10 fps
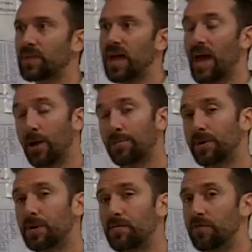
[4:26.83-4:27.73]

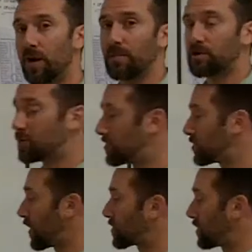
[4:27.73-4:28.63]
help very much with the
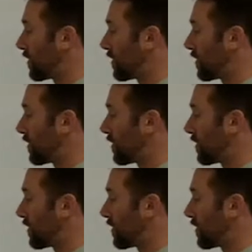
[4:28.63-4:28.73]
structure